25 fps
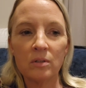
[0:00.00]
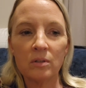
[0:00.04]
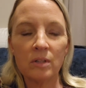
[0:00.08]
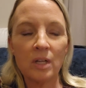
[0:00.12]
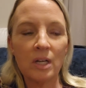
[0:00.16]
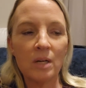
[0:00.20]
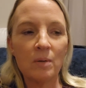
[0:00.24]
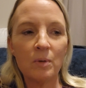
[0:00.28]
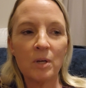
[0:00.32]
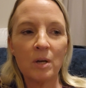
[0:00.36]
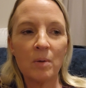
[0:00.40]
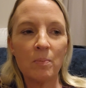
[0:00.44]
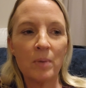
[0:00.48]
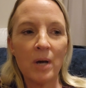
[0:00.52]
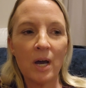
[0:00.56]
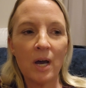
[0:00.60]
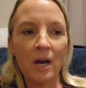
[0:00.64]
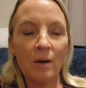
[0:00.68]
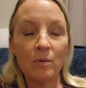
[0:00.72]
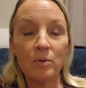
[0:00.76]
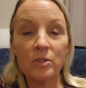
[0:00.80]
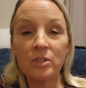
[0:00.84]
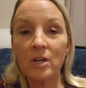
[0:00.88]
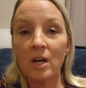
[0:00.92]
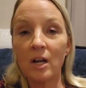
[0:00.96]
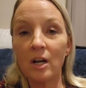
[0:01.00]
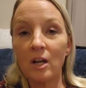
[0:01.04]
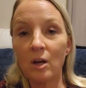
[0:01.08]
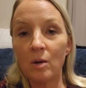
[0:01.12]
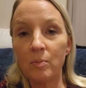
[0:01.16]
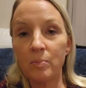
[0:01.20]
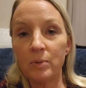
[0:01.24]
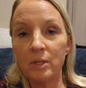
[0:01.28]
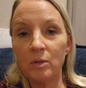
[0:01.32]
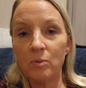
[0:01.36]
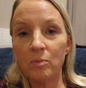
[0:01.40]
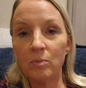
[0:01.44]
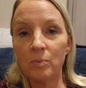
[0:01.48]
let him come by. I was kind of
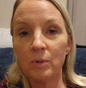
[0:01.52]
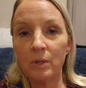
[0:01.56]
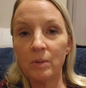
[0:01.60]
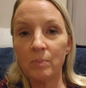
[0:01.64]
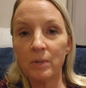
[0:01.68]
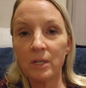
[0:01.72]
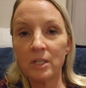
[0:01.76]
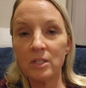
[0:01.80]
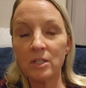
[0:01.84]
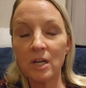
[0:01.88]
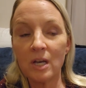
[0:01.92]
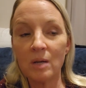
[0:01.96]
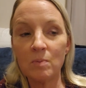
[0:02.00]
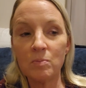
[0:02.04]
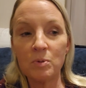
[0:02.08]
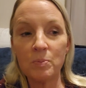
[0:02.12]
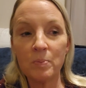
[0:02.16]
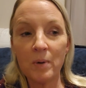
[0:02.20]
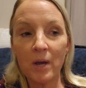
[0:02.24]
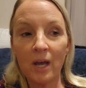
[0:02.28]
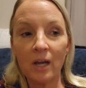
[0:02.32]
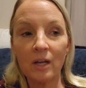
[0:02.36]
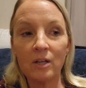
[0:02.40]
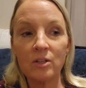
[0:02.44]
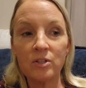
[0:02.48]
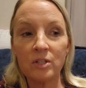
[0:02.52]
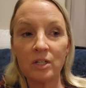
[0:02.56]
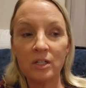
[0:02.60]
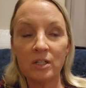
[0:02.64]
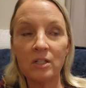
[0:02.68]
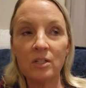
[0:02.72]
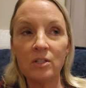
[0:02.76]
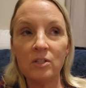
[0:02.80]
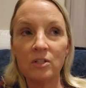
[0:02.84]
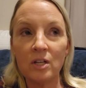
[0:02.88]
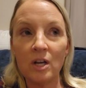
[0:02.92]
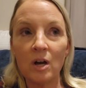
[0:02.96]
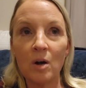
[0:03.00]
hoping he would bring my tapes back because he
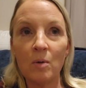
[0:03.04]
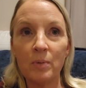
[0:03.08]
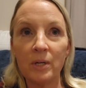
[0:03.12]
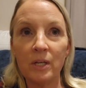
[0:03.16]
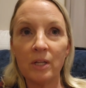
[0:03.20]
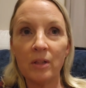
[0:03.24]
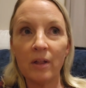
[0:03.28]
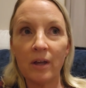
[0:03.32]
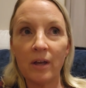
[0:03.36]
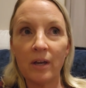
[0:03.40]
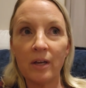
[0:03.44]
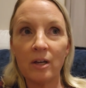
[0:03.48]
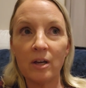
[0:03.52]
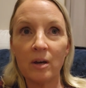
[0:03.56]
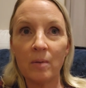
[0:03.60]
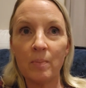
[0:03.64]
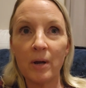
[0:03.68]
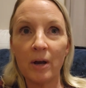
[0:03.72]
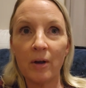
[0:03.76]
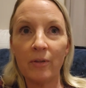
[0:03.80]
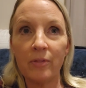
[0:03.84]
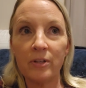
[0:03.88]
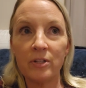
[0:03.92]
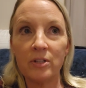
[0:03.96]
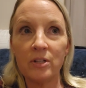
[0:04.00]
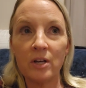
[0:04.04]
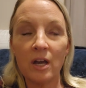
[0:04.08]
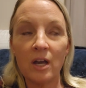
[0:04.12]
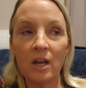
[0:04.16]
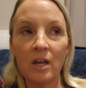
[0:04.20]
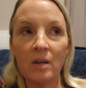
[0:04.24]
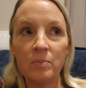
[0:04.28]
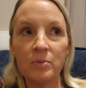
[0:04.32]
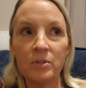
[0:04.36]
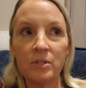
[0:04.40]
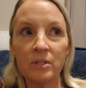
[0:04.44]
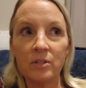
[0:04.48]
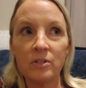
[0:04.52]
did tell me like about the
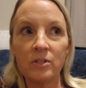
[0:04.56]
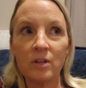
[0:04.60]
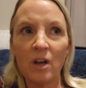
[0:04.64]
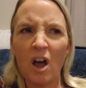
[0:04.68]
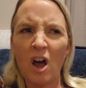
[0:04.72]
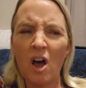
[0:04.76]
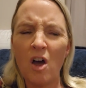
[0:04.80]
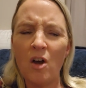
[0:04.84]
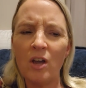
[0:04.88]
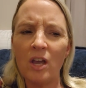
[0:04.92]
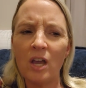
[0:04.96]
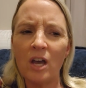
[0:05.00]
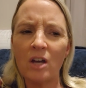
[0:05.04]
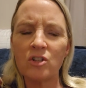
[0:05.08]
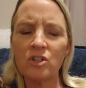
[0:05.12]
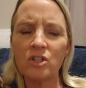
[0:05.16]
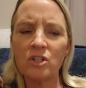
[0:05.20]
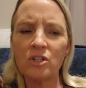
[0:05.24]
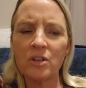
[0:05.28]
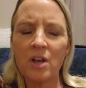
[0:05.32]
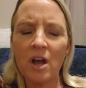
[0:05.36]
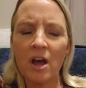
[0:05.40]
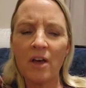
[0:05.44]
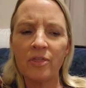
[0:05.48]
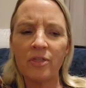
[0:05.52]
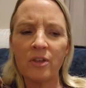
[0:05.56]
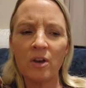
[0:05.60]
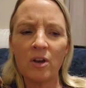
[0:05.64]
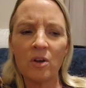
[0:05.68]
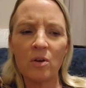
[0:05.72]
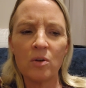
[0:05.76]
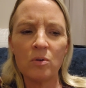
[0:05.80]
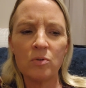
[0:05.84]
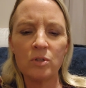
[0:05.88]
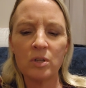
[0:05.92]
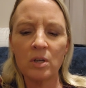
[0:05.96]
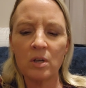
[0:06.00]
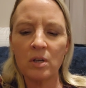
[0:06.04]
tapes. He said, "Oh yeah, she's got
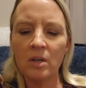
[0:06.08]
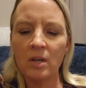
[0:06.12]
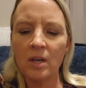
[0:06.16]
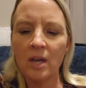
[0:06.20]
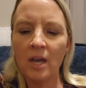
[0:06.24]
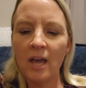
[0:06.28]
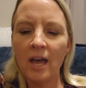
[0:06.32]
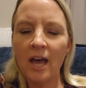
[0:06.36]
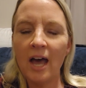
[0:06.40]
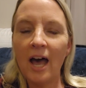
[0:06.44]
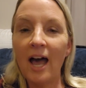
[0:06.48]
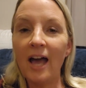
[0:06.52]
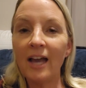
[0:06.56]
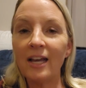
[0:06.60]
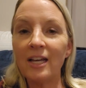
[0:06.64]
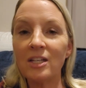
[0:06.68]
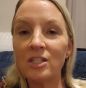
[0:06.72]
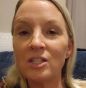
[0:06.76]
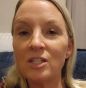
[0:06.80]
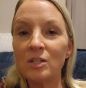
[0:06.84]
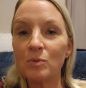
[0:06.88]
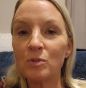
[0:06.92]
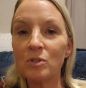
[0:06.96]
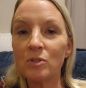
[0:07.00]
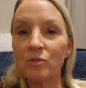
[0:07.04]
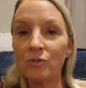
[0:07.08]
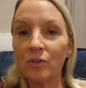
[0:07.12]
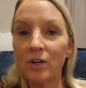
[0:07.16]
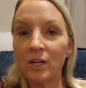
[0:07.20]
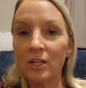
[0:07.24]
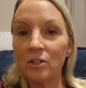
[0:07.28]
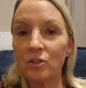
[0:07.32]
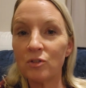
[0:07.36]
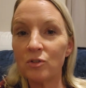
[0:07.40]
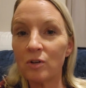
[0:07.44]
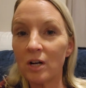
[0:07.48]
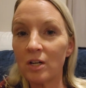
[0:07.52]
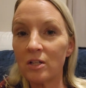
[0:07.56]
those." I guess he was afraid
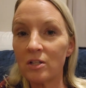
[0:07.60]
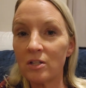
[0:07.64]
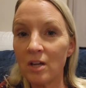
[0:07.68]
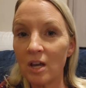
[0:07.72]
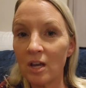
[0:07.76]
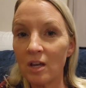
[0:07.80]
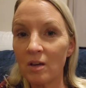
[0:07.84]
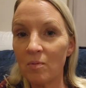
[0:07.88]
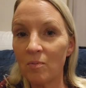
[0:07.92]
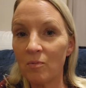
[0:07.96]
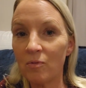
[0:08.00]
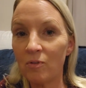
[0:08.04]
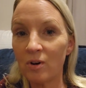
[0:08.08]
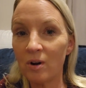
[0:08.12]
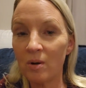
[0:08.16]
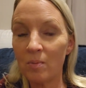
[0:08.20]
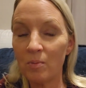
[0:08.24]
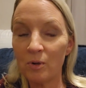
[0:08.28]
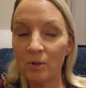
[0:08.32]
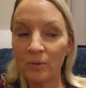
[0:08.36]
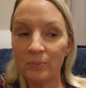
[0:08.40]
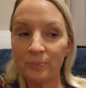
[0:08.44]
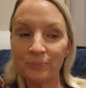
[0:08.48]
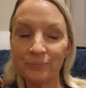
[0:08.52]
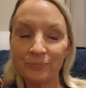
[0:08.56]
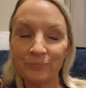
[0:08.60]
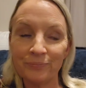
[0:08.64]
to try to take them from her.